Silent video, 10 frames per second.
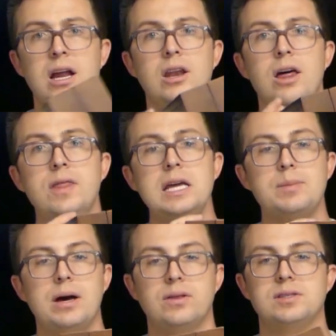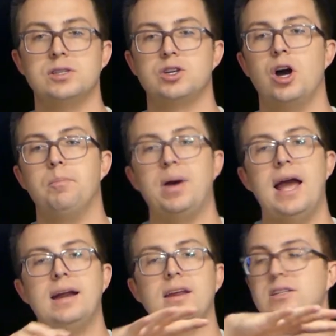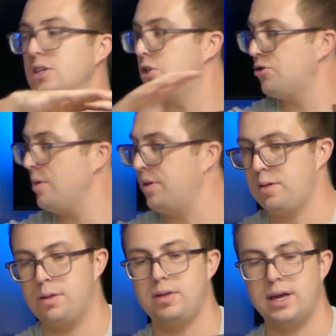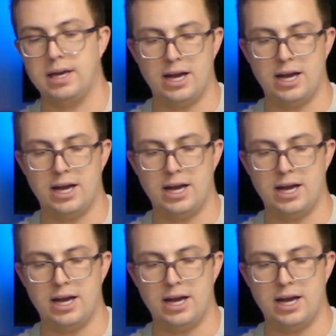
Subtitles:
Nothing about this is compact. It's extremely thick.